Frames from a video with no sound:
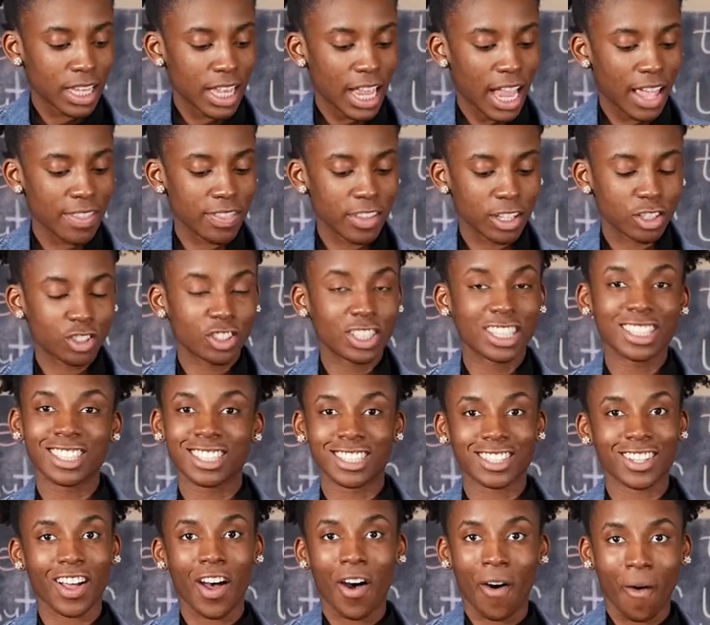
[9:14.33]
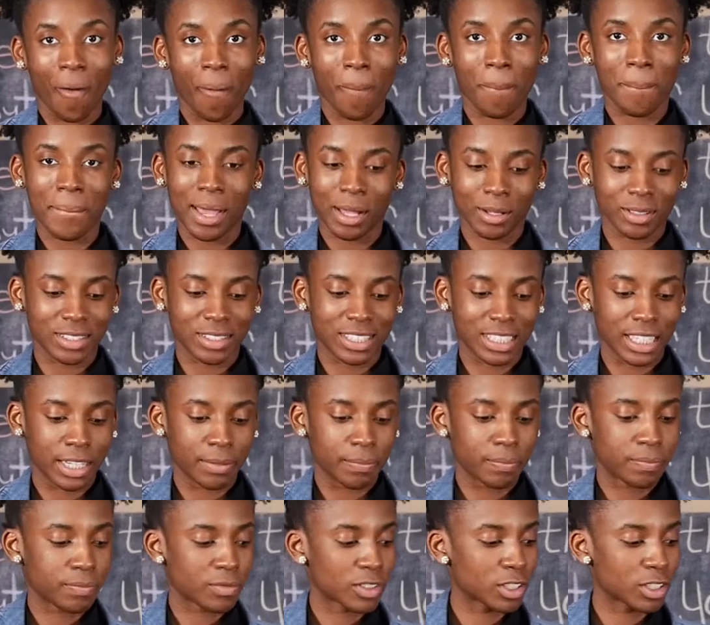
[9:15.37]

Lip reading: and the cheese is all melted.